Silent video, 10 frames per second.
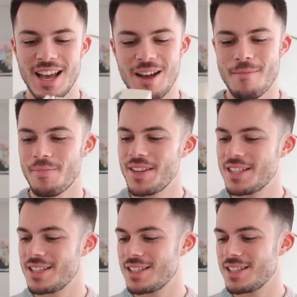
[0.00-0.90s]

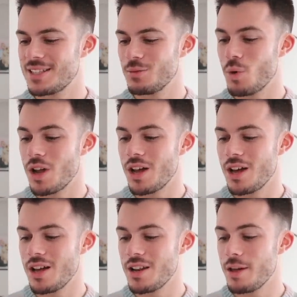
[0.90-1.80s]
This
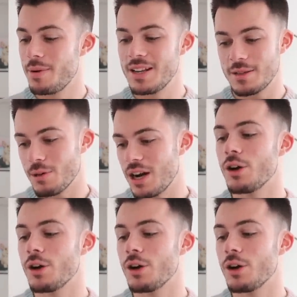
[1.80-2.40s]
won the Pulitzer Prize.